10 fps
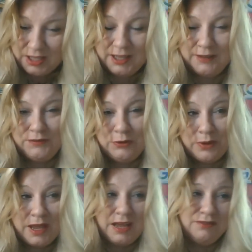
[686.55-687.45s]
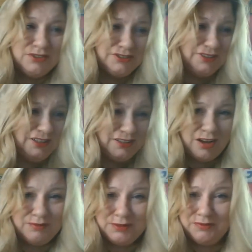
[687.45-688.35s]
If you have, just click
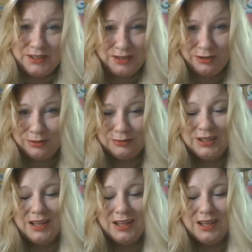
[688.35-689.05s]
off the video.